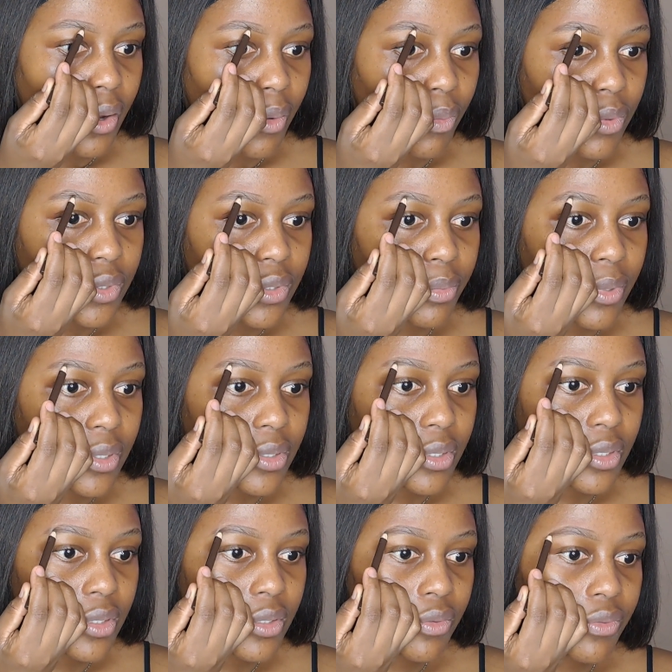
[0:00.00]
which makes
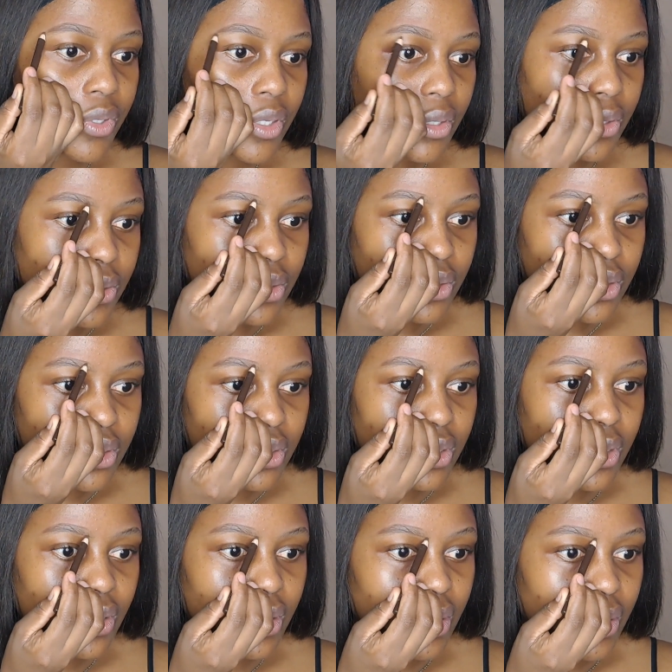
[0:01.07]
it difficult to
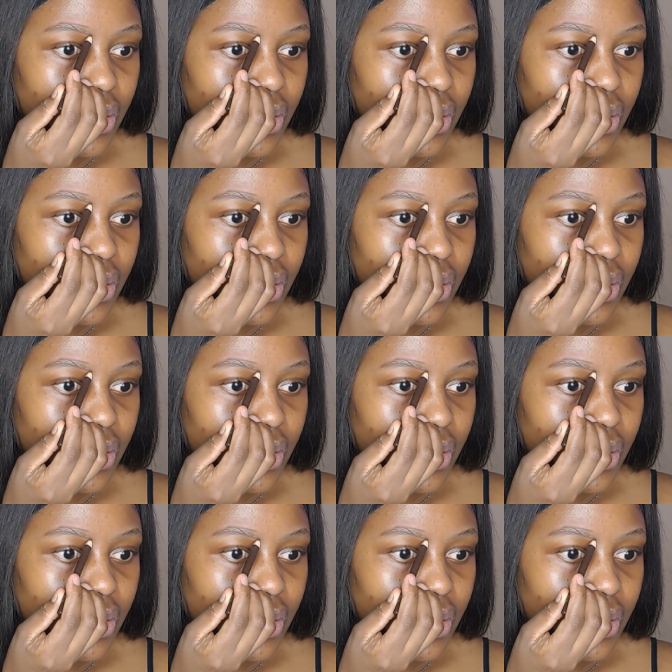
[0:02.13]
see.